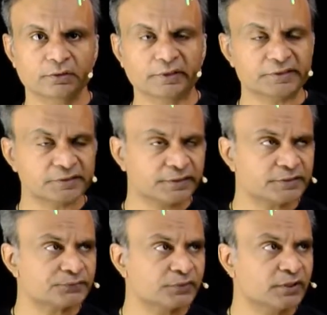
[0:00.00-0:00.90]
The reason
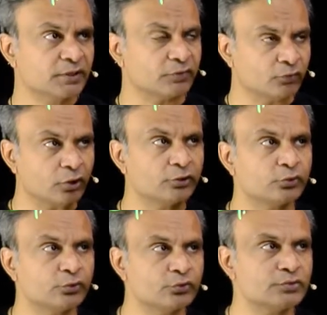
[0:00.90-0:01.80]
is we want
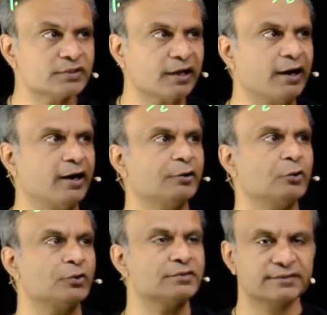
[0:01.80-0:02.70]
to use R
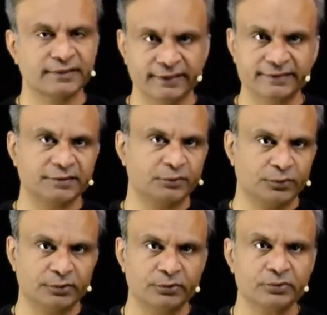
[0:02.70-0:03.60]
dot C is
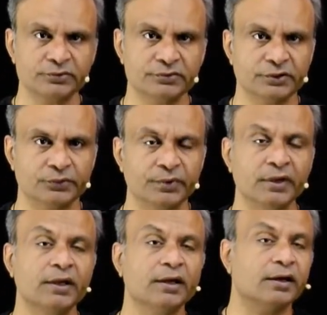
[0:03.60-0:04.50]
equal to 0.
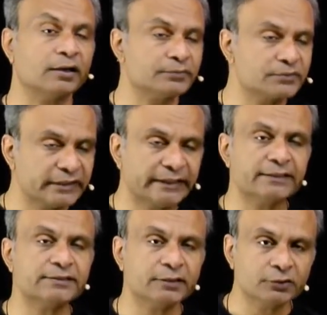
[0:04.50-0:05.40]
Agar hum C
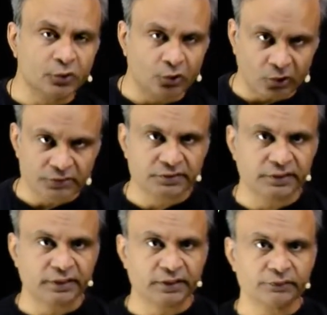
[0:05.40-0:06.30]
ke saath cross
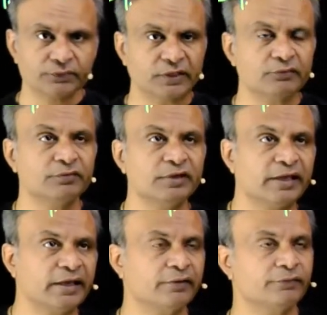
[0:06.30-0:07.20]
lenge, then we will
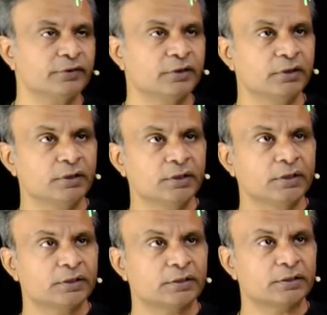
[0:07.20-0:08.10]
have a
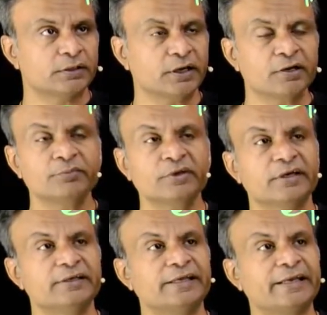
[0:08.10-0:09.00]
term
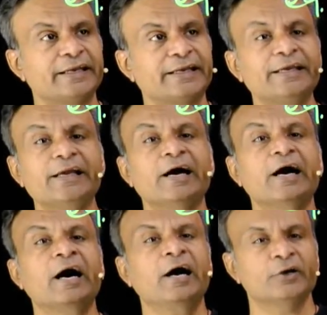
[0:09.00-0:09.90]
containing
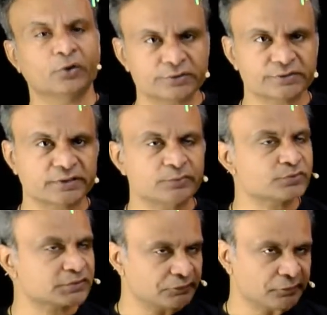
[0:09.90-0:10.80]
R dot C. Hum
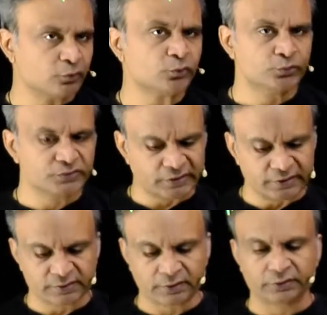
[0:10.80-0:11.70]
uska value use
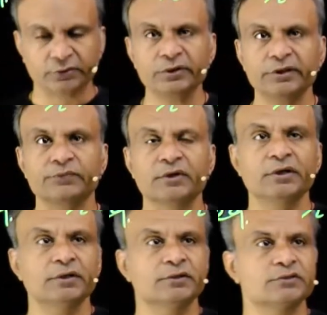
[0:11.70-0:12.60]
kar sakte. Okay.
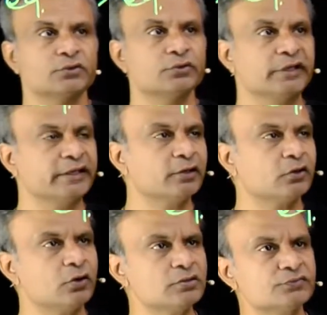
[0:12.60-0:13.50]
So taking
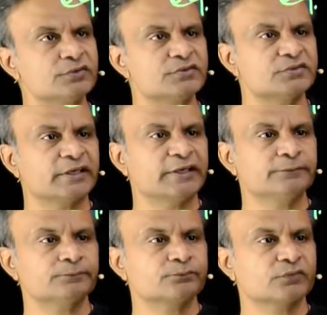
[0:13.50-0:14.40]
cross with C,
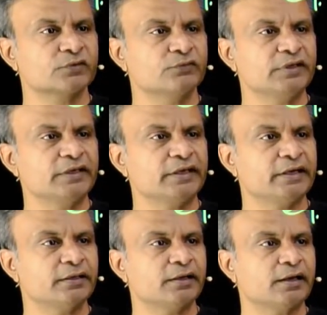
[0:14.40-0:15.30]
we
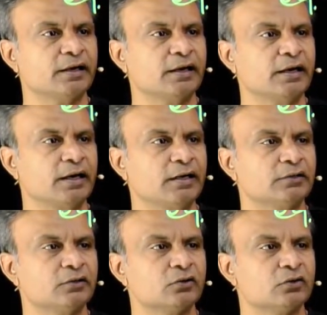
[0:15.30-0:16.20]
get
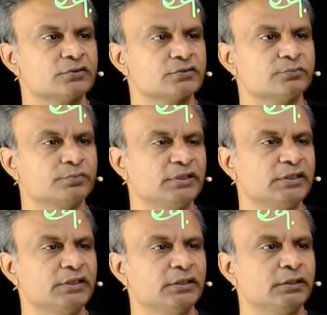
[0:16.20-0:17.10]
R cross
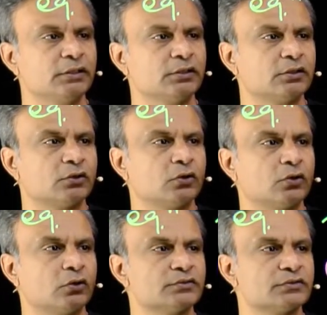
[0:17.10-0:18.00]
B
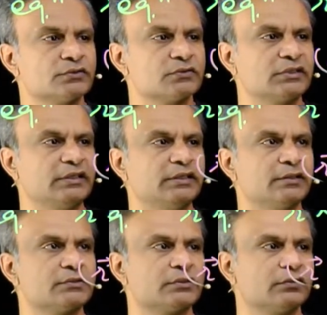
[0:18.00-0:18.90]
cross C
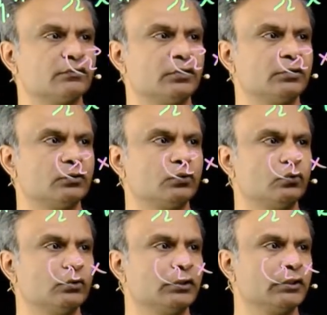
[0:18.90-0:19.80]
is equal
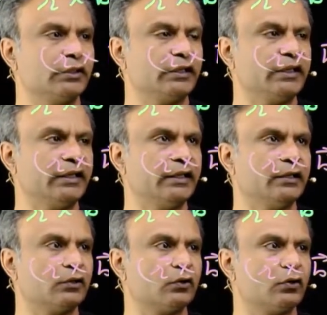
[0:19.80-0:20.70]
to A
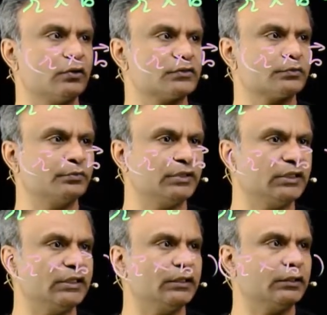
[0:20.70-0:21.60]
cross
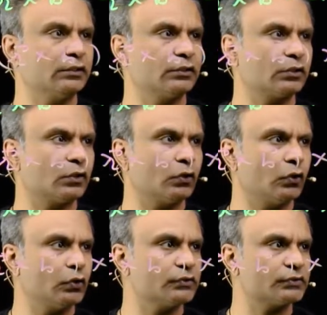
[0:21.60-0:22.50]
B
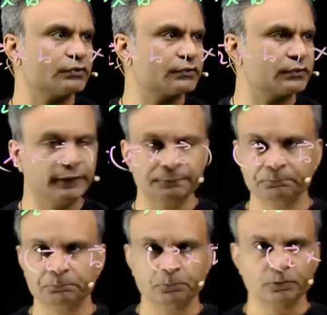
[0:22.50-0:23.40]
cross C.
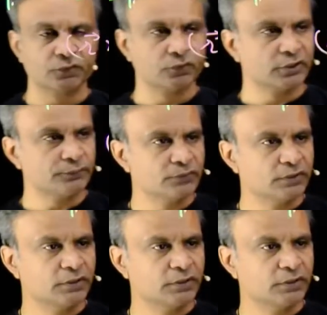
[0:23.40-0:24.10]
Okay.